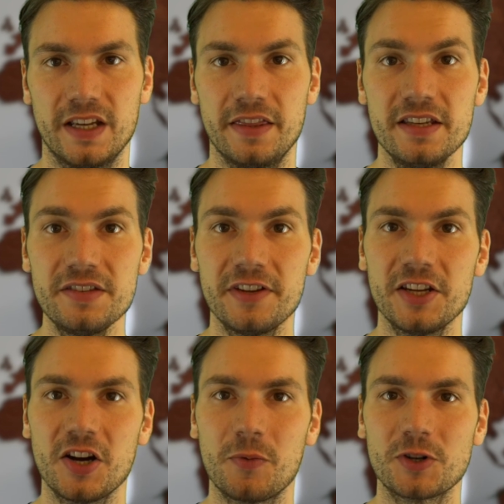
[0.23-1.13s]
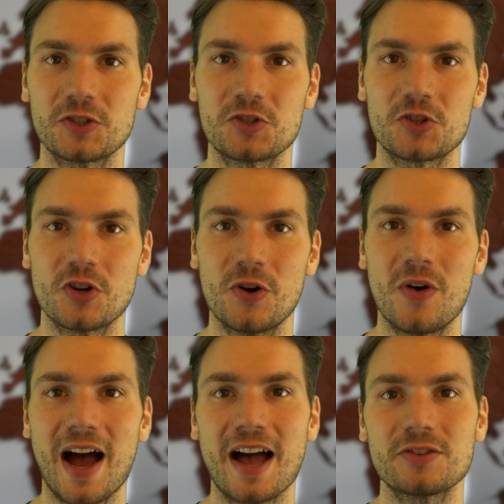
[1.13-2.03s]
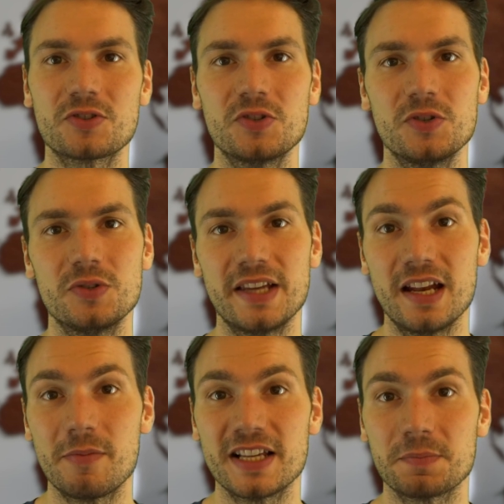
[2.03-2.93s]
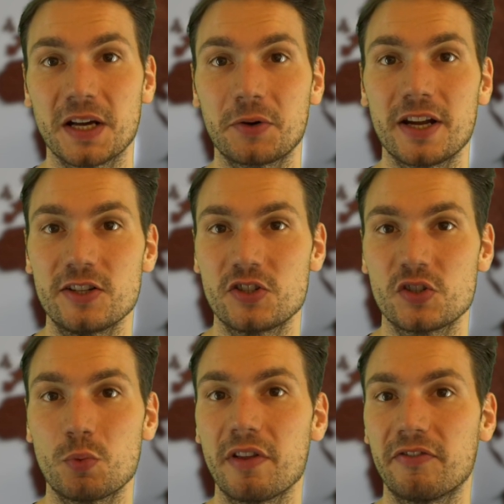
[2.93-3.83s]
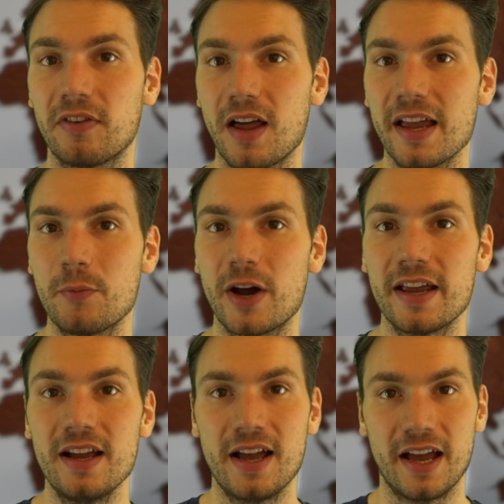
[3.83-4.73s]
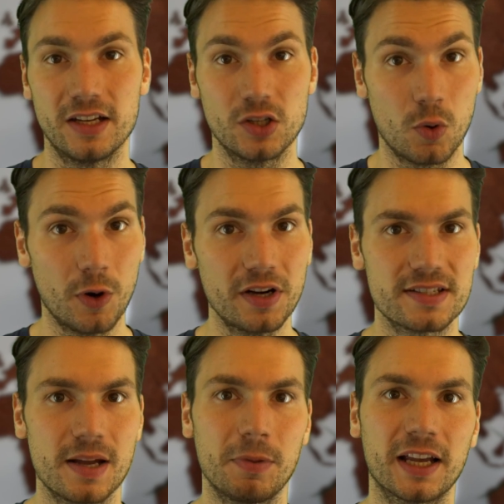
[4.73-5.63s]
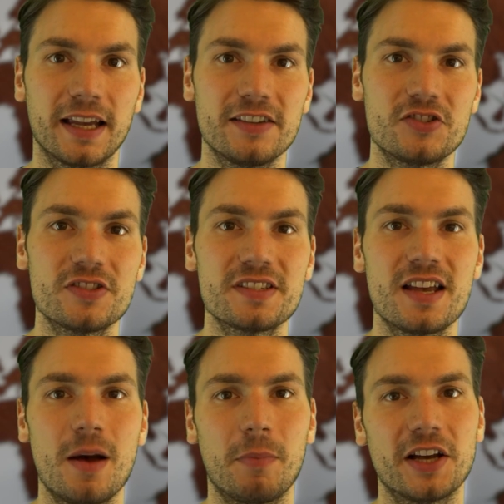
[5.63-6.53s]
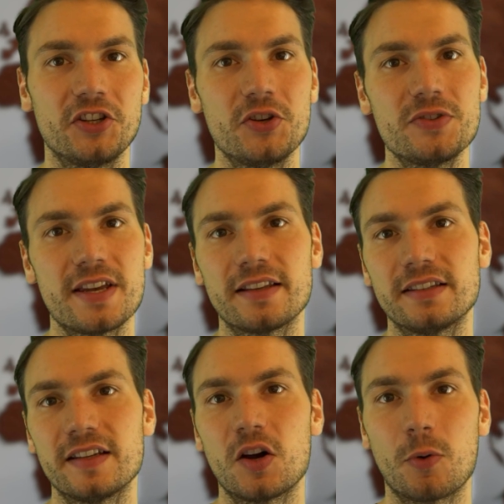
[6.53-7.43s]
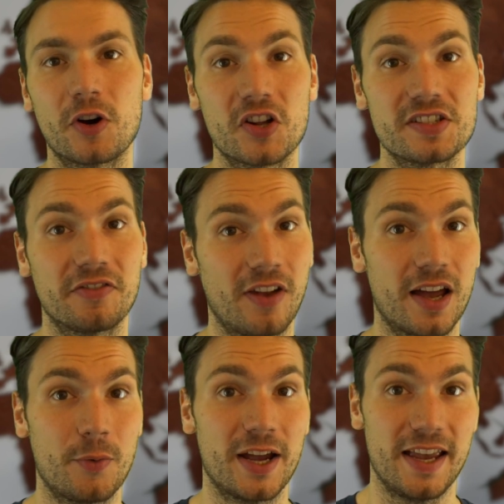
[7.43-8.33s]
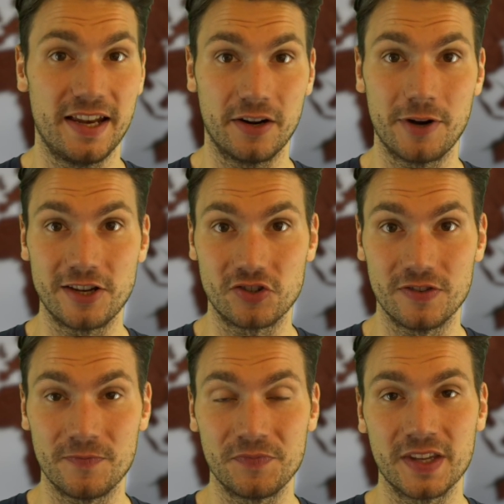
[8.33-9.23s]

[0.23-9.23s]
In this video, I want to show how to do database migrations with Flyway and Quarkus applications by using the Quarkus Flyway integration.